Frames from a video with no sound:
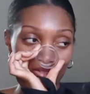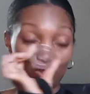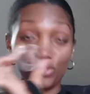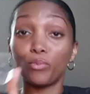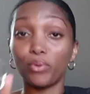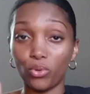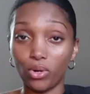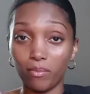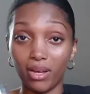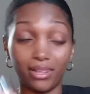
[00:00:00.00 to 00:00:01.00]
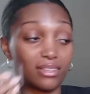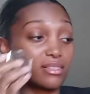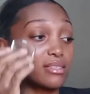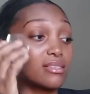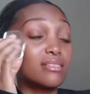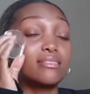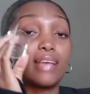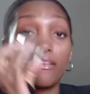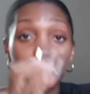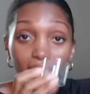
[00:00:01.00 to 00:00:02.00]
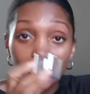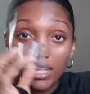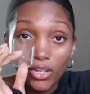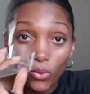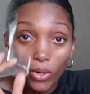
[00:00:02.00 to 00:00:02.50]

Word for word: super gourmand. This is definitely